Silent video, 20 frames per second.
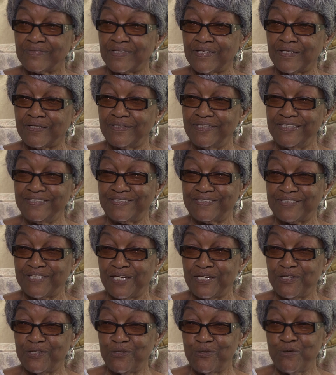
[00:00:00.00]
And he said,
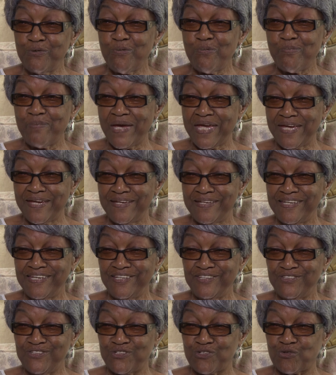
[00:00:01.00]
you made
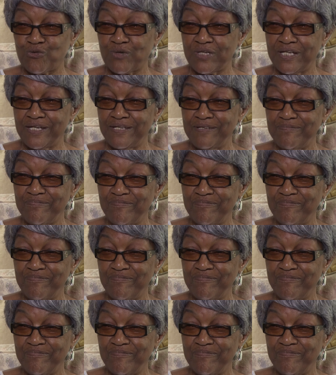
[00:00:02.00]
history.